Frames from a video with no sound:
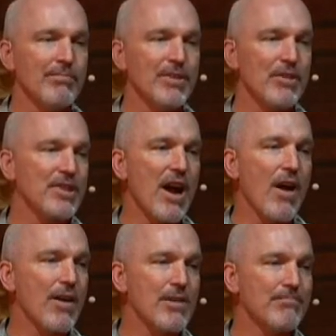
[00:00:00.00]
So
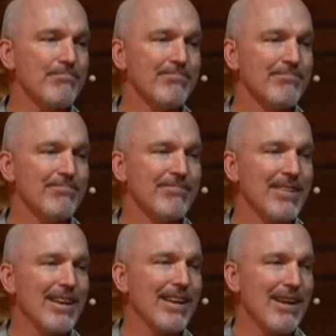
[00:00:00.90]
sorry,
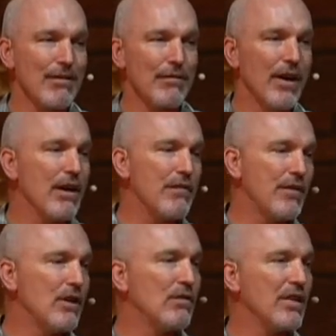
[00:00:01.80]
very
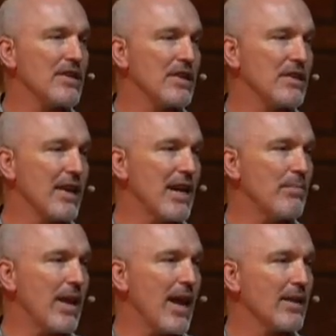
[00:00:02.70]
few of us
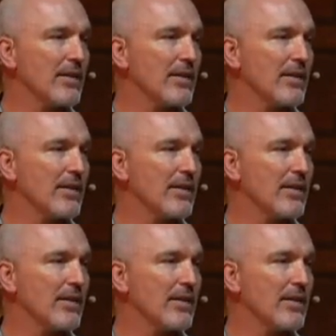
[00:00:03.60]
escape that.